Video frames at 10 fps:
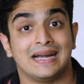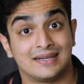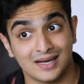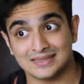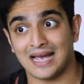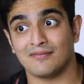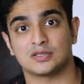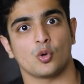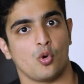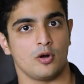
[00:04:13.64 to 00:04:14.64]
It does have
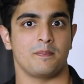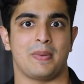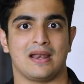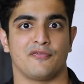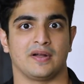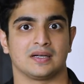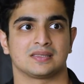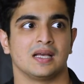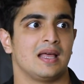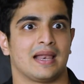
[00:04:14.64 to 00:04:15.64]
its own benefits,